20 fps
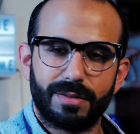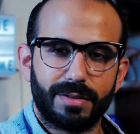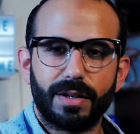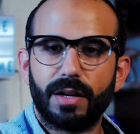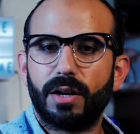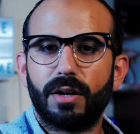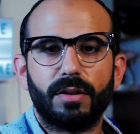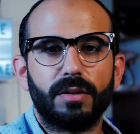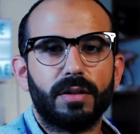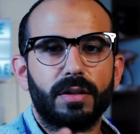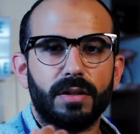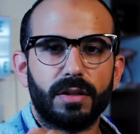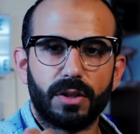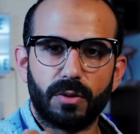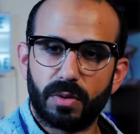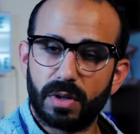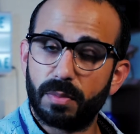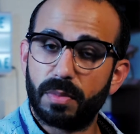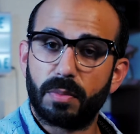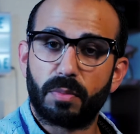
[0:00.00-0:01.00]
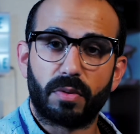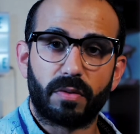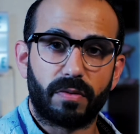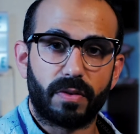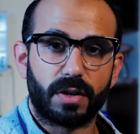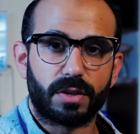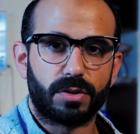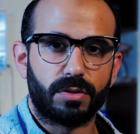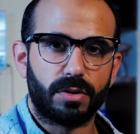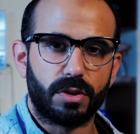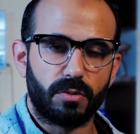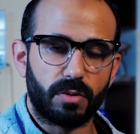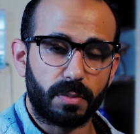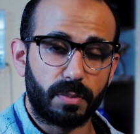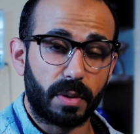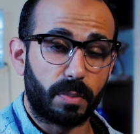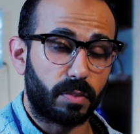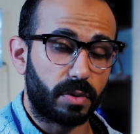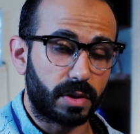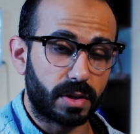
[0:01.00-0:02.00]
No, you want to be professional, you
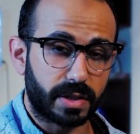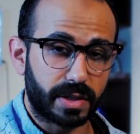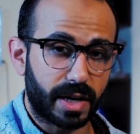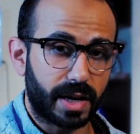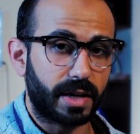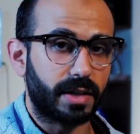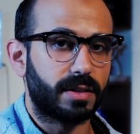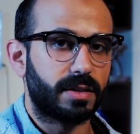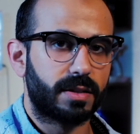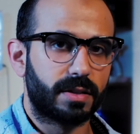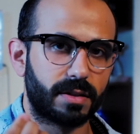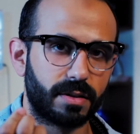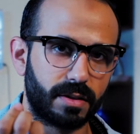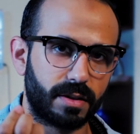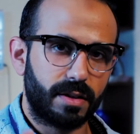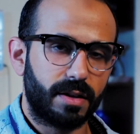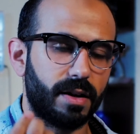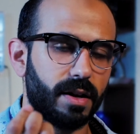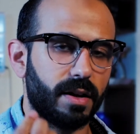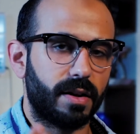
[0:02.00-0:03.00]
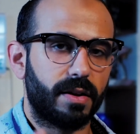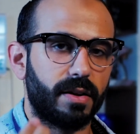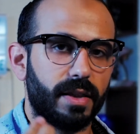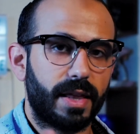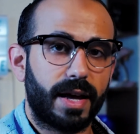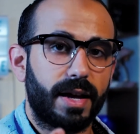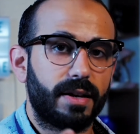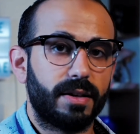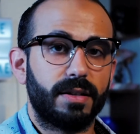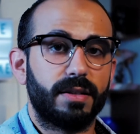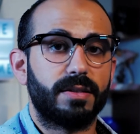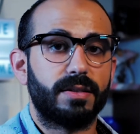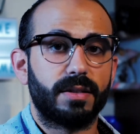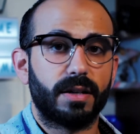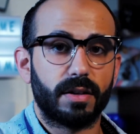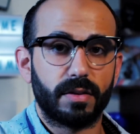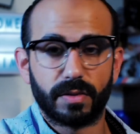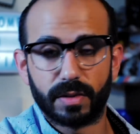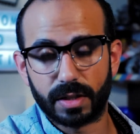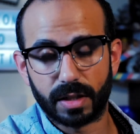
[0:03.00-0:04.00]
want to be precise, and that in
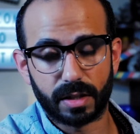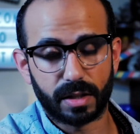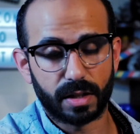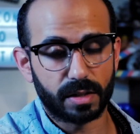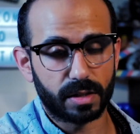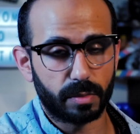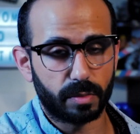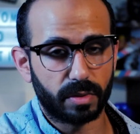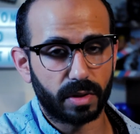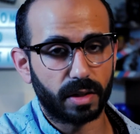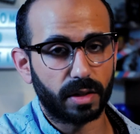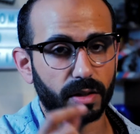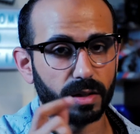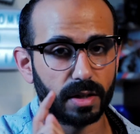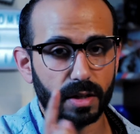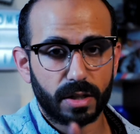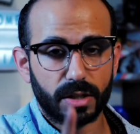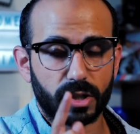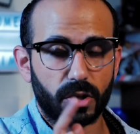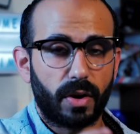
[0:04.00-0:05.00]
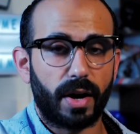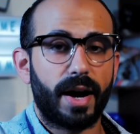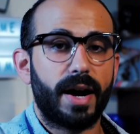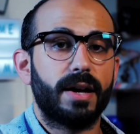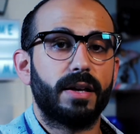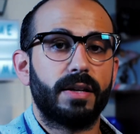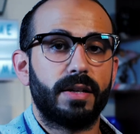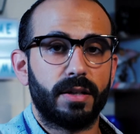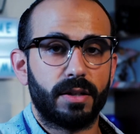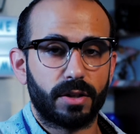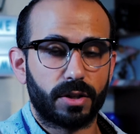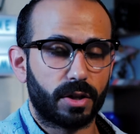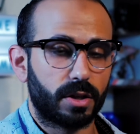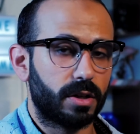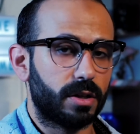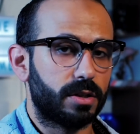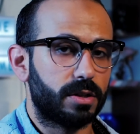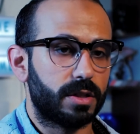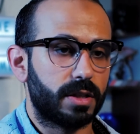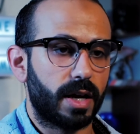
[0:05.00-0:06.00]
itself is a discipline. So I highly
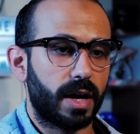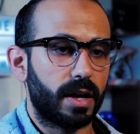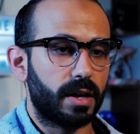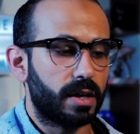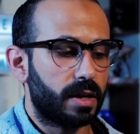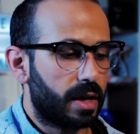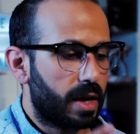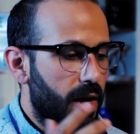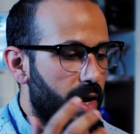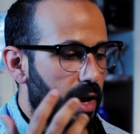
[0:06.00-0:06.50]
encourage that.